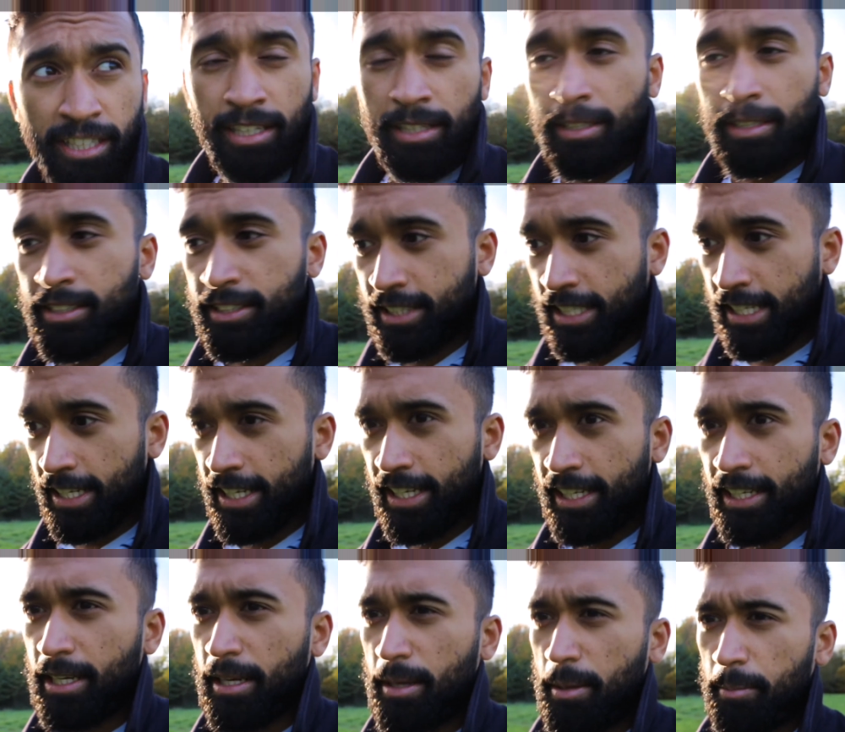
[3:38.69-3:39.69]
She
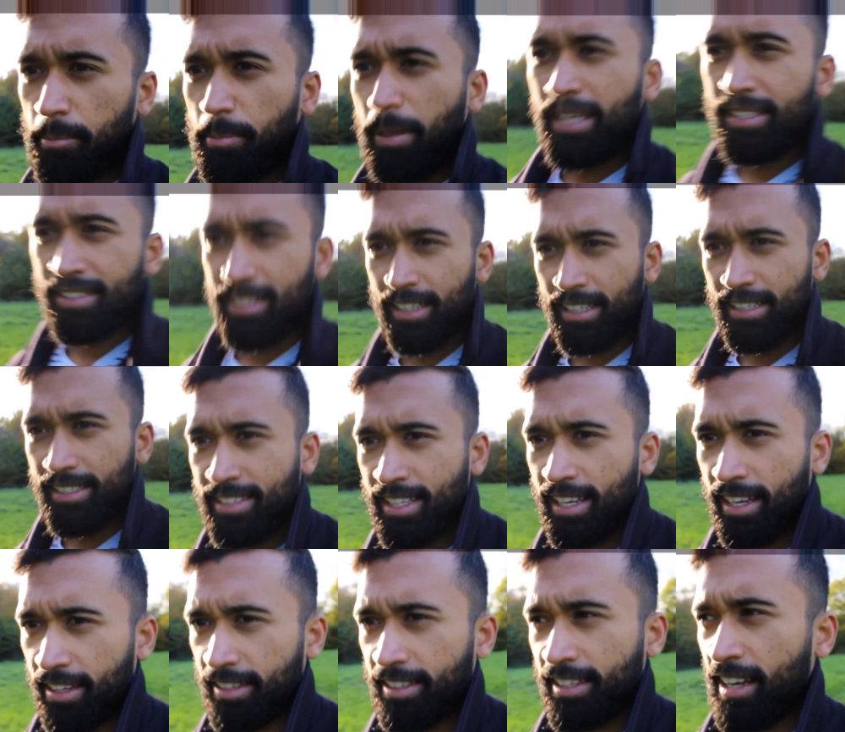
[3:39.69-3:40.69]
basically
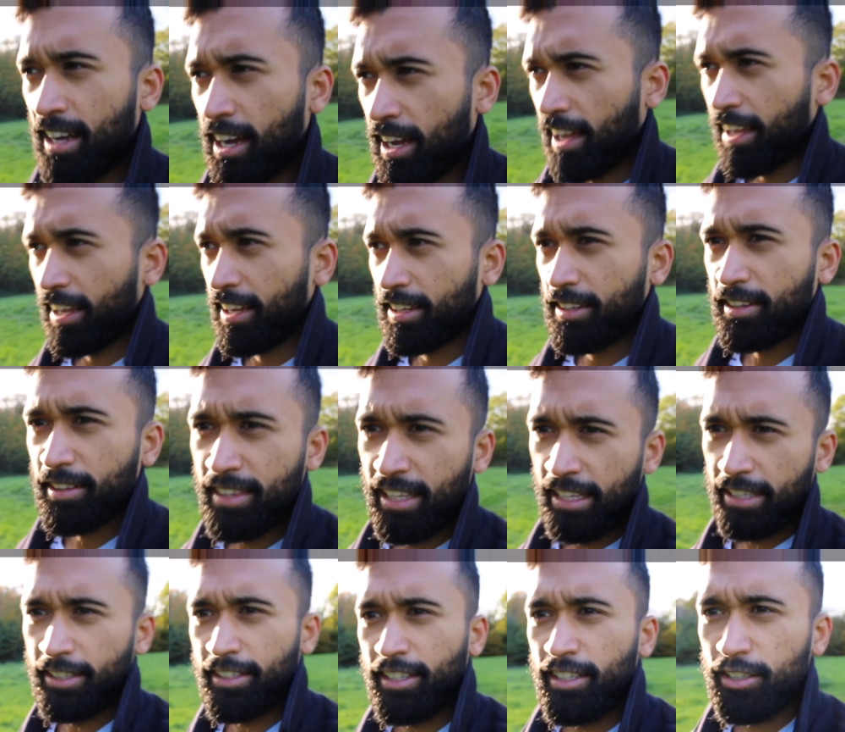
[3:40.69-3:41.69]
said, I
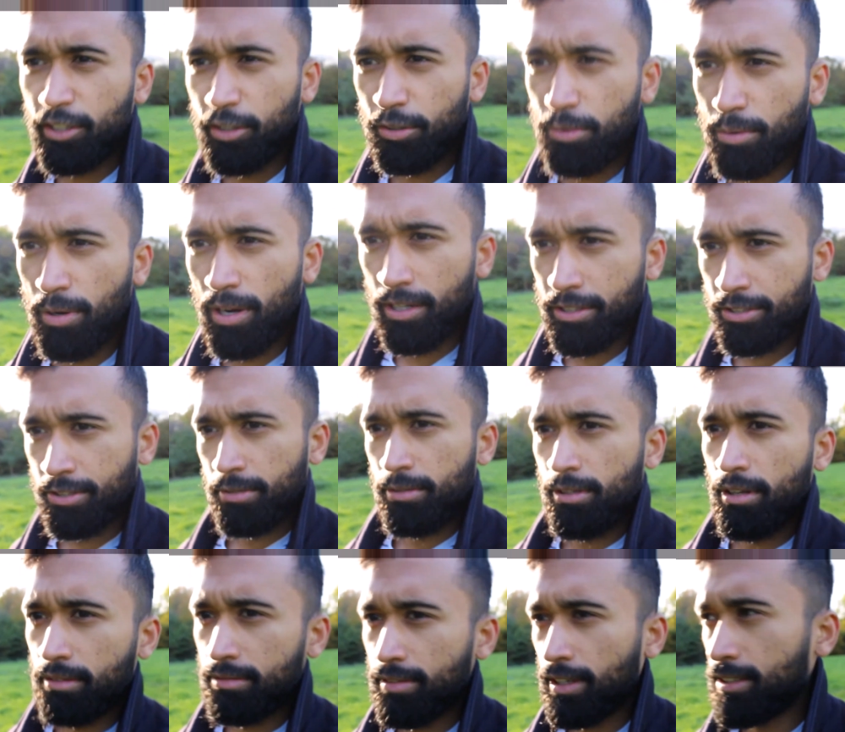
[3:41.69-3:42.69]
think you are too
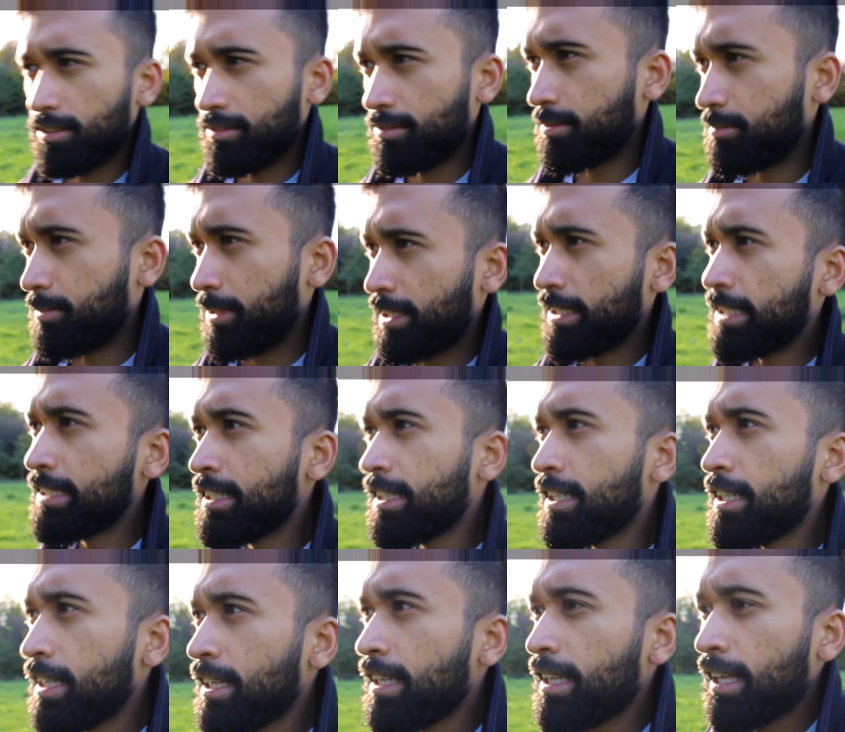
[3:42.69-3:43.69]
low value for me.
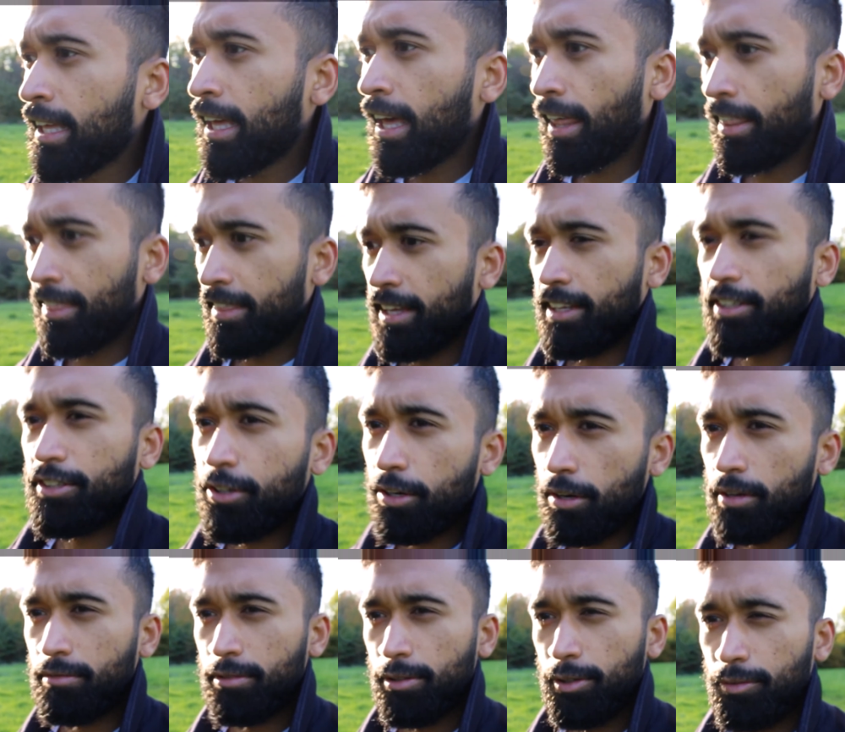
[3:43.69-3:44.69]
And then you go
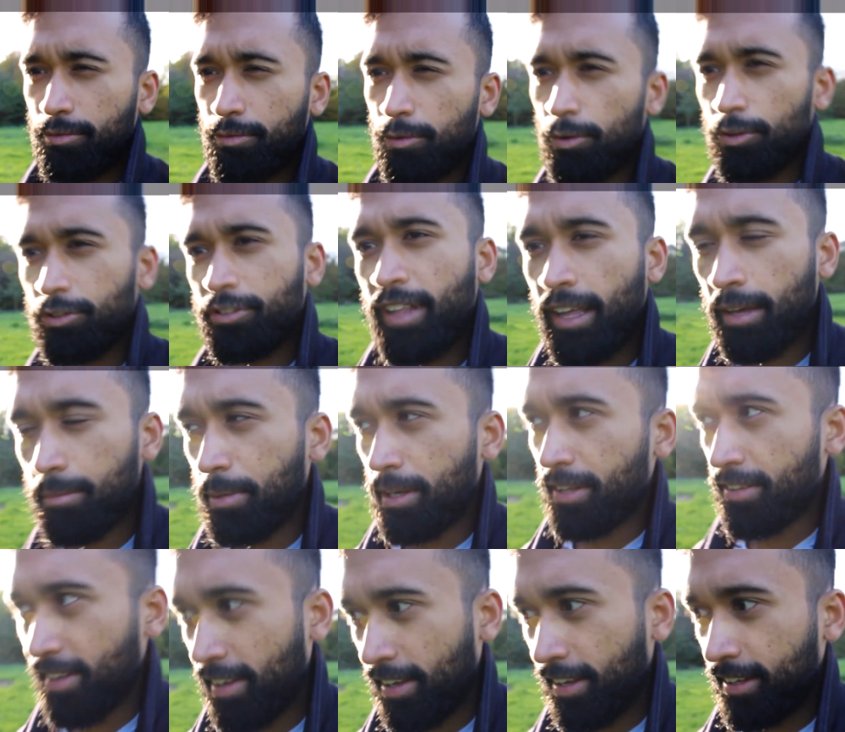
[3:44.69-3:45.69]
and reinforce that by
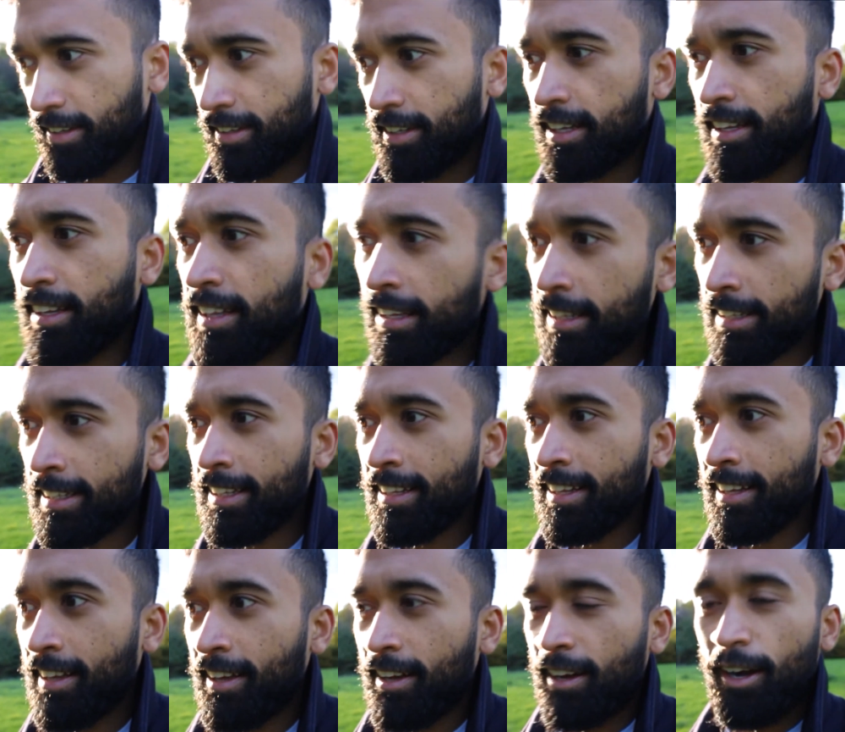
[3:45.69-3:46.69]
saying,
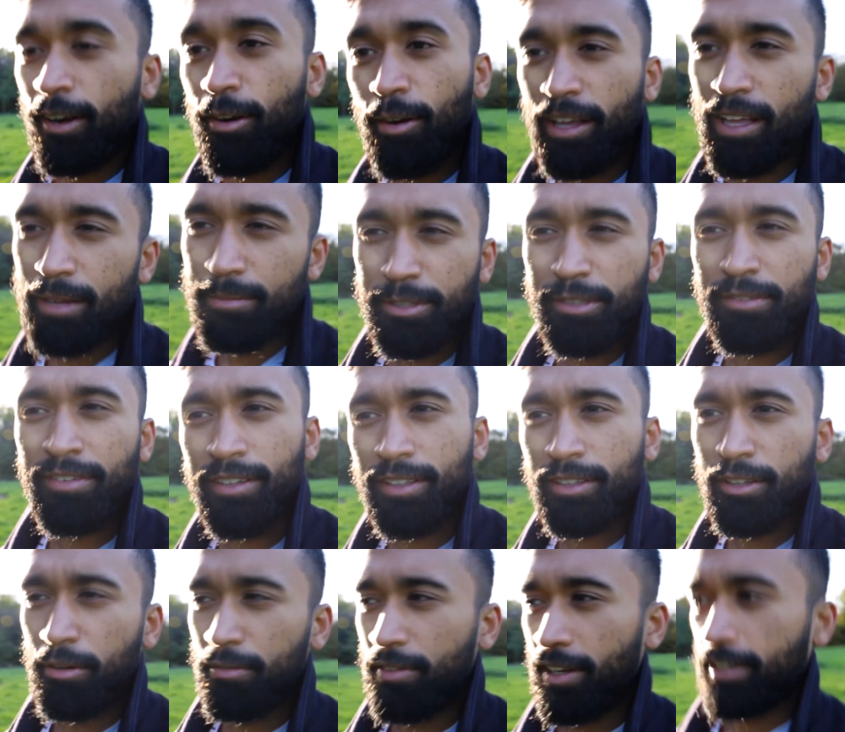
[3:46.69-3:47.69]
oh, I am too
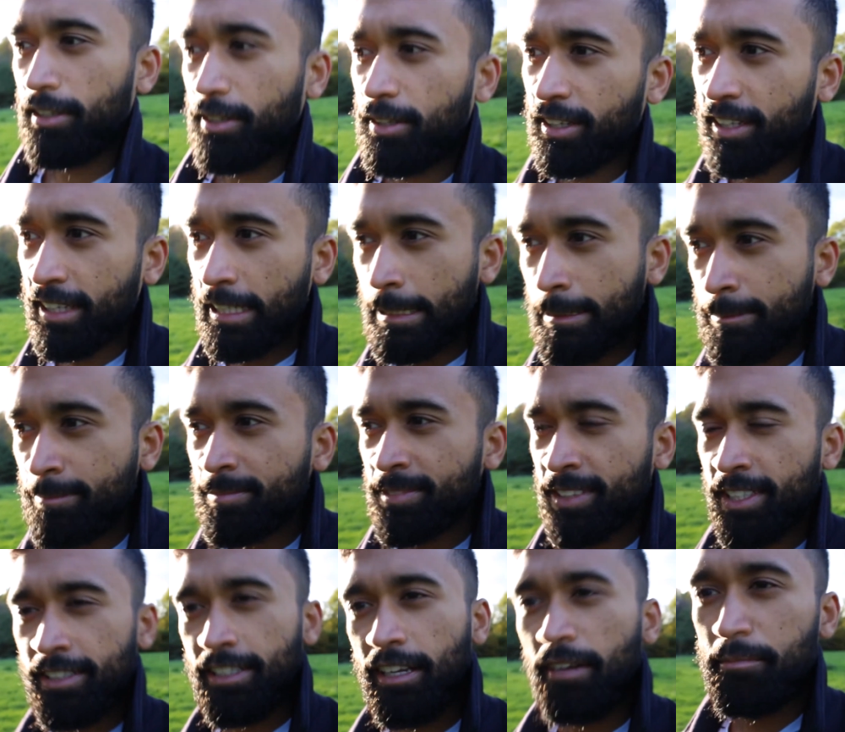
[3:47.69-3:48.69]
low value.
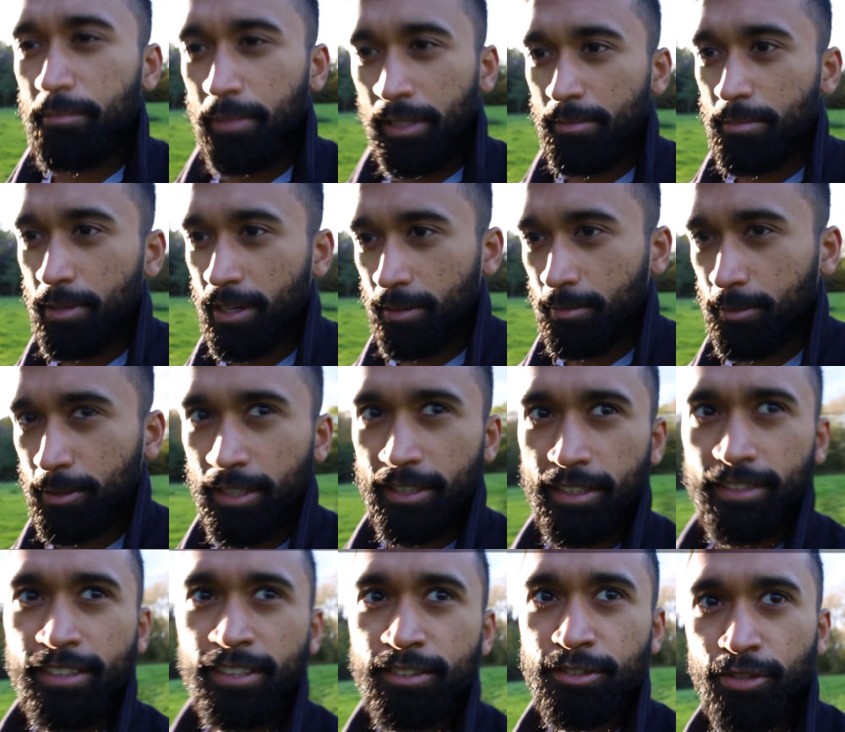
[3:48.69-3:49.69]
You dumped me, but I'm going to
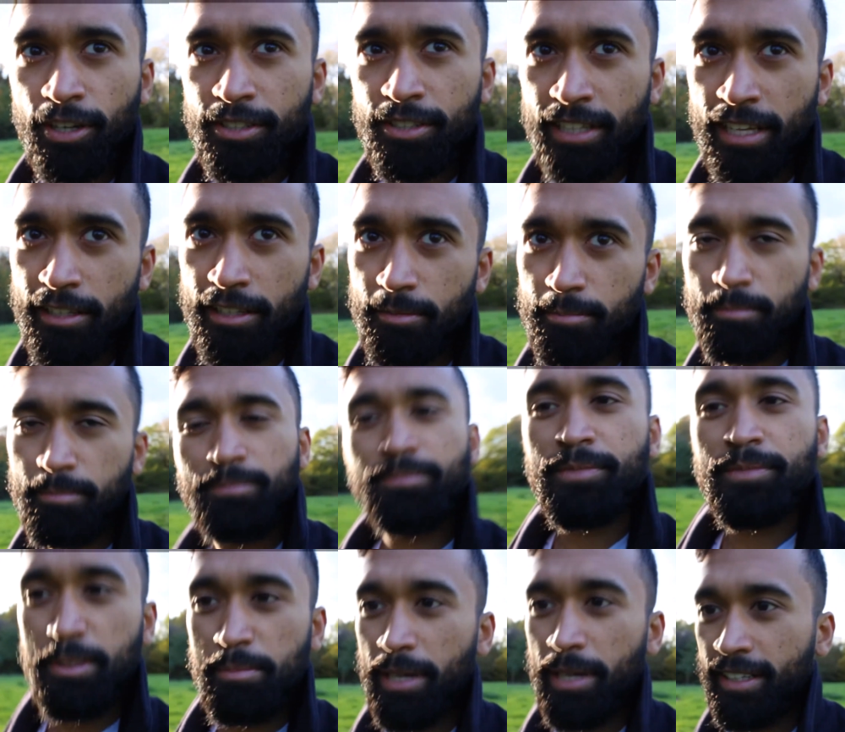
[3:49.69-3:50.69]
try to get
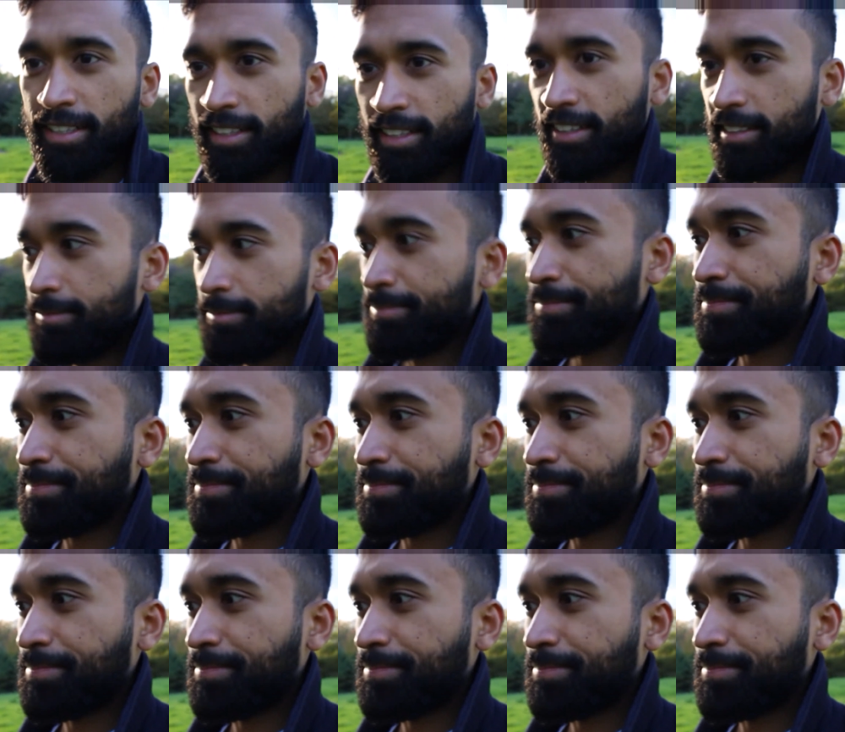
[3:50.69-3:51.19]
you back again.